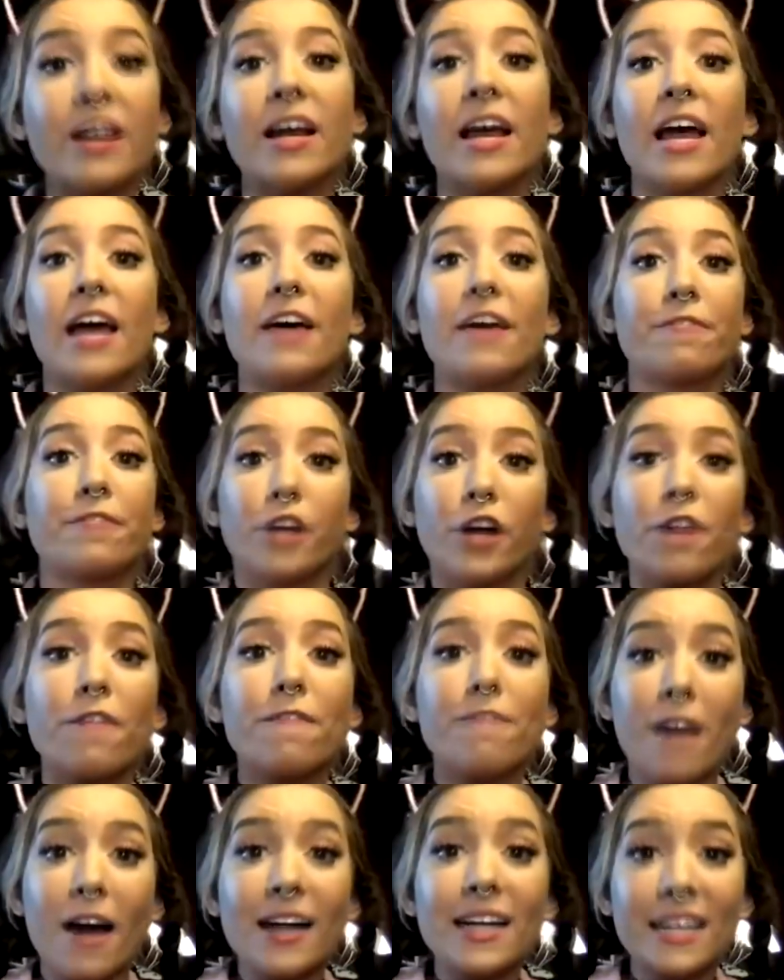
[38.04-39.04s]
If you're
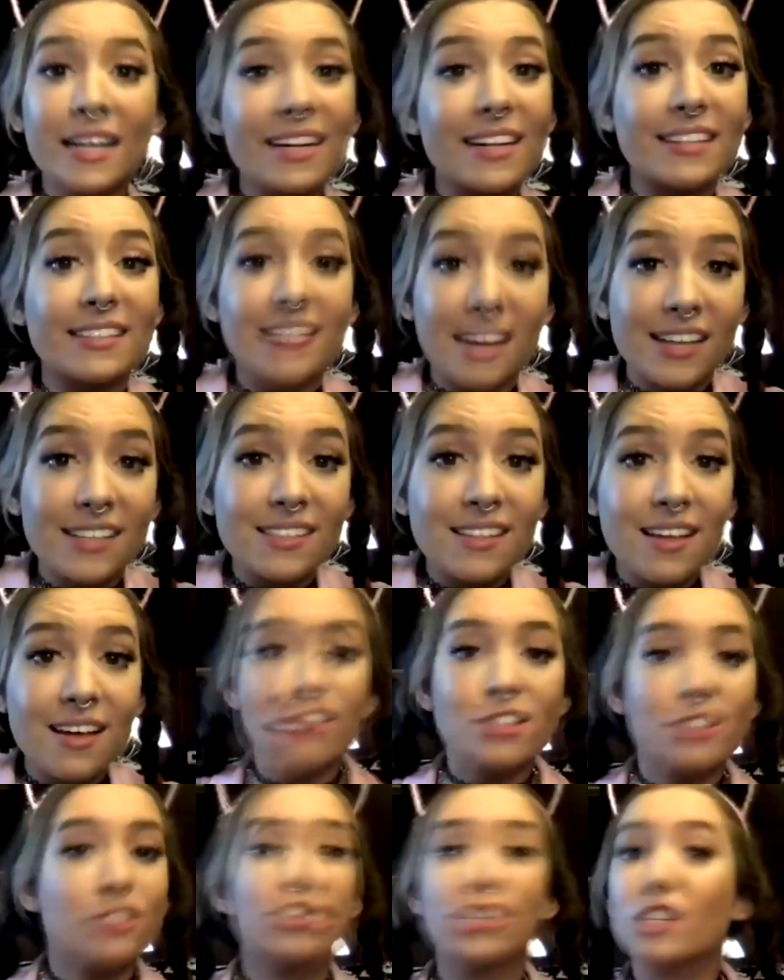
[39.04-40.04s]
fucking in a Tesla,
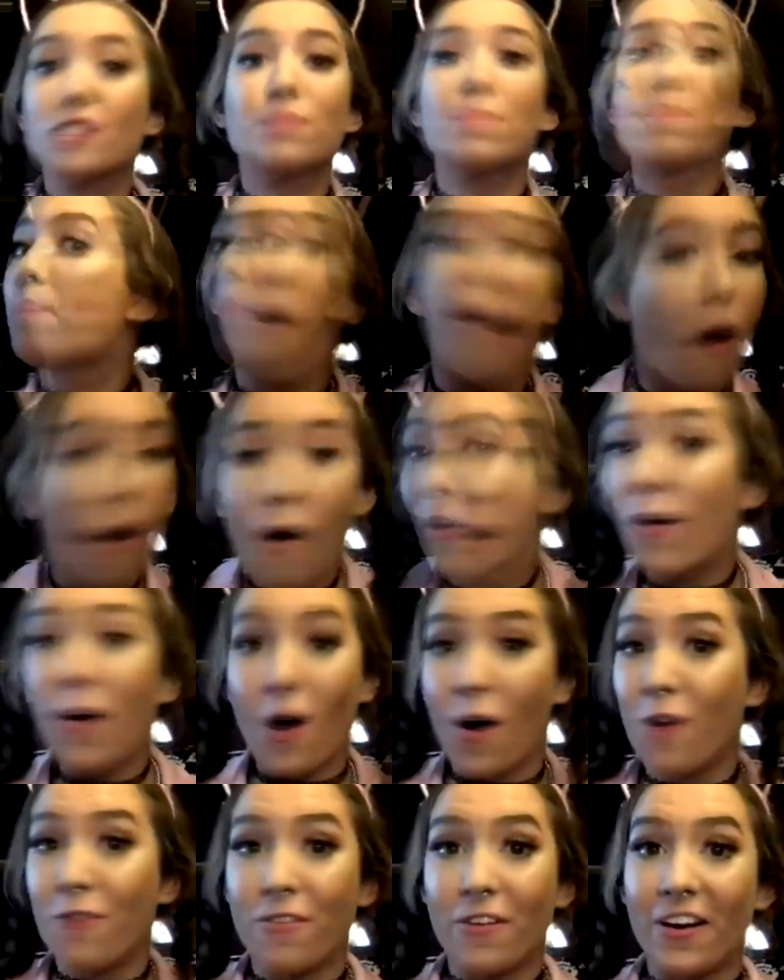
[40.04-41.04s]
just pull
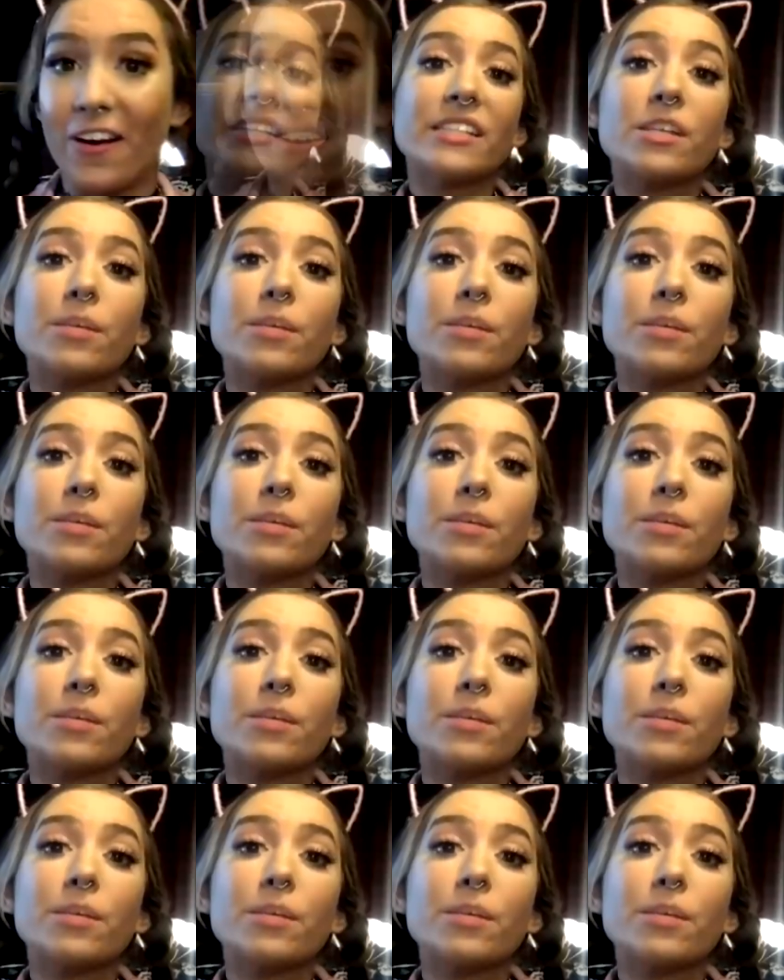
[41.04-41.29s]
over.